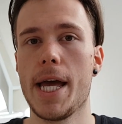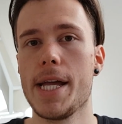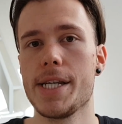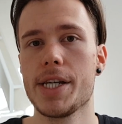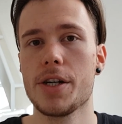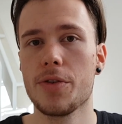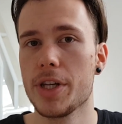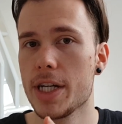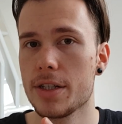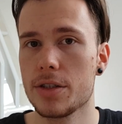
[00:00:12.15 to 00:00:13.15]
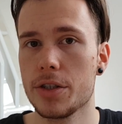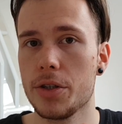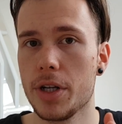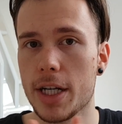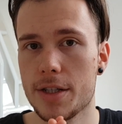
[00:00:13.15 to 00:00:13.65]
and how that
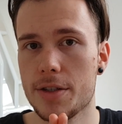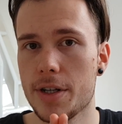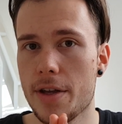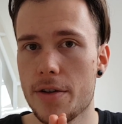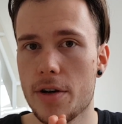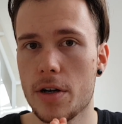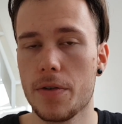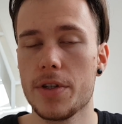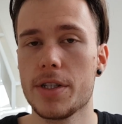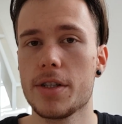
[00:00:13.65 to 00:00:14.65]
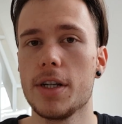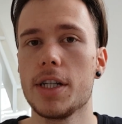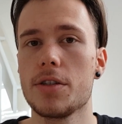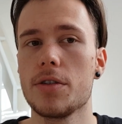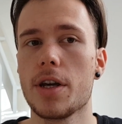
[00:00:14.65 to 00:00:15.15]
connects together, how this is
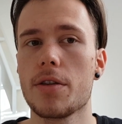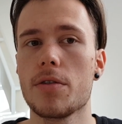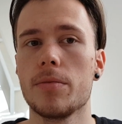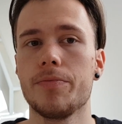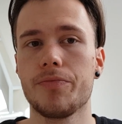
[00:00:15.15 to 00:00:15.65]
linked together,